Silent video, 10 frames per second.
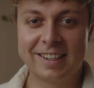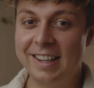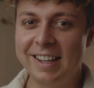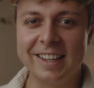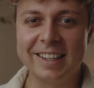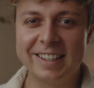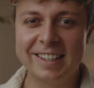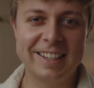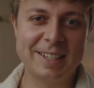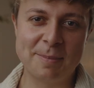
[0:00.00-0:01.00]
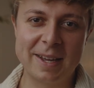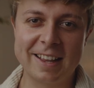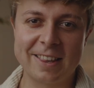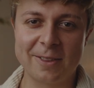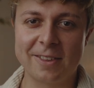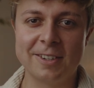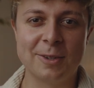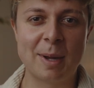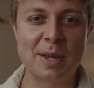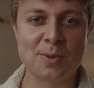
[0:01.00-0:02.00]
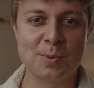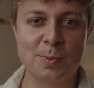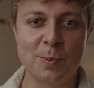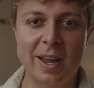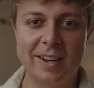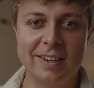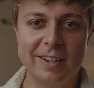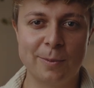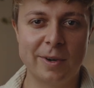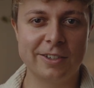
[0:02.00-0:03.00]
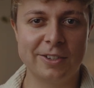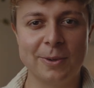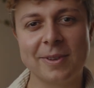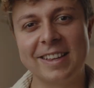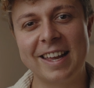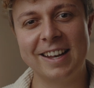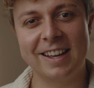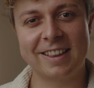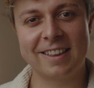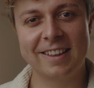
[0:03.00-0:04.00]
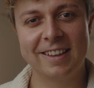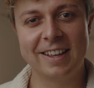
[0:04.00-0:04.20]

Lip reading: Clearly, it depends on the situation when and where to use Nanlights.